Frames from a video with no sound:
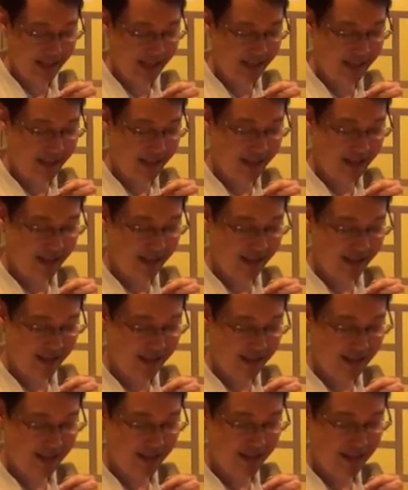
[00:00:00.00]

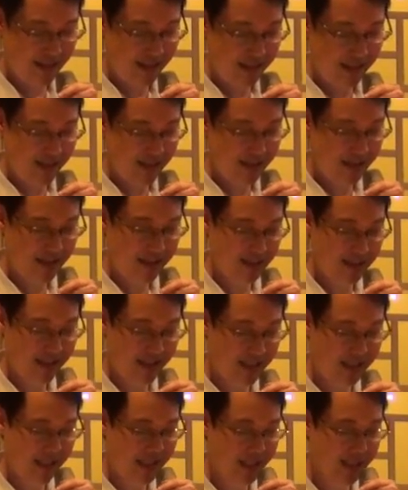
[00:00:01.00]
Then, at this
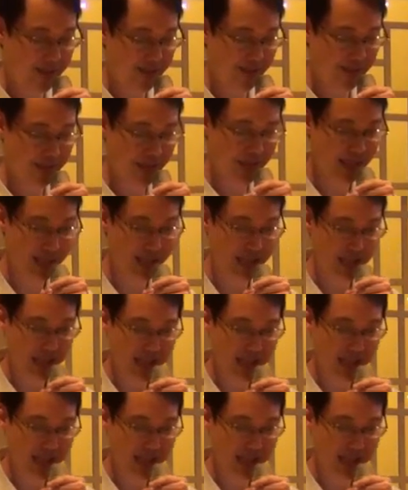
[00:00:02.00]
time,